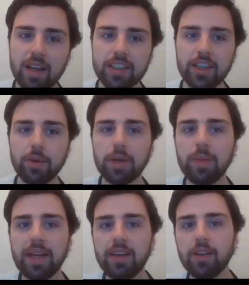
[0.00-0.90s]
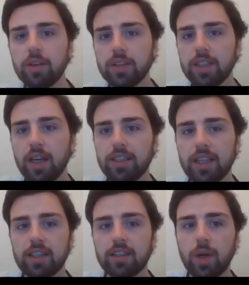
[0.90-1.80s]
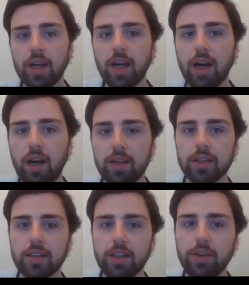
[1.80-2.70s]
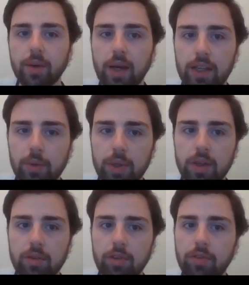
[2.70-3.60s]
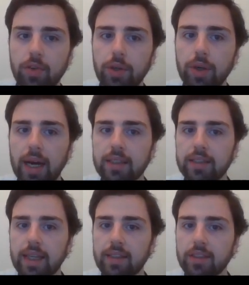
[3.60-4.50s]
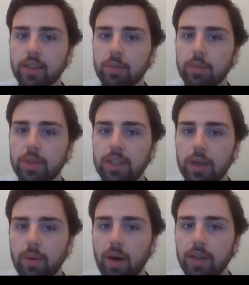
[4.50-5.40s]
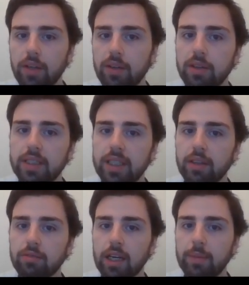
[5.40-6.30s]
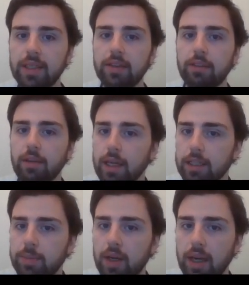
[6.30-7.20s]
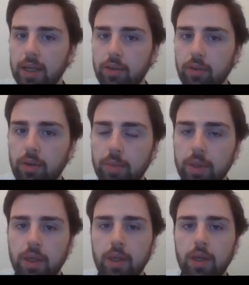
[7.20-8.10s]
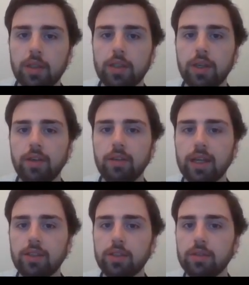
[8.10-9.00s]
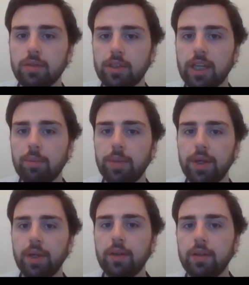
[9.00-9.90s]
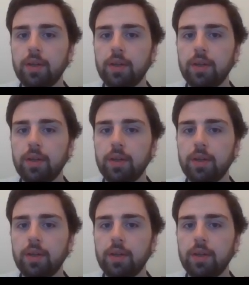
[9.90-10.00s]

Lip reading: So you want to make your search ads work harder. So you want to review your ad setup. So are you using the recommended 3 ads per ad group? So that's your champion.